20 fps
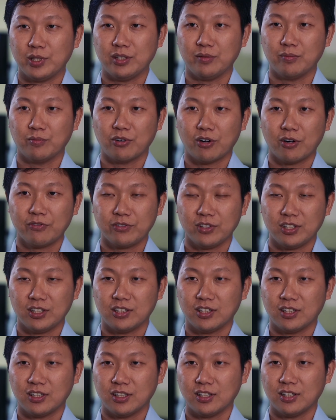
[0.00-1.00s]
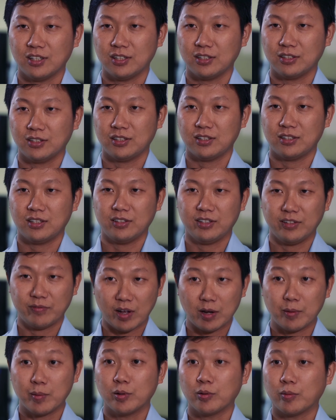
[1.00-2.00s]
be involved in uh, the
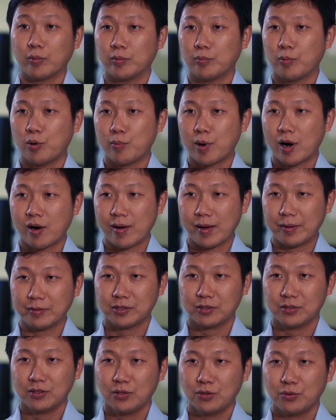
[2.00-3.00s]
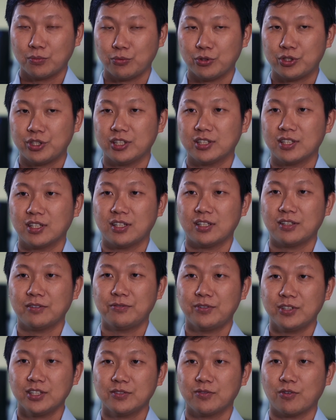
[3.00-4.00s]
development of mobile apps, which is a
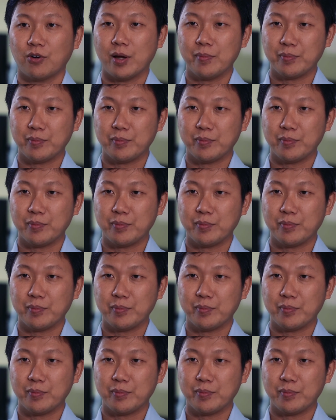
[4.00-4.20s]
first for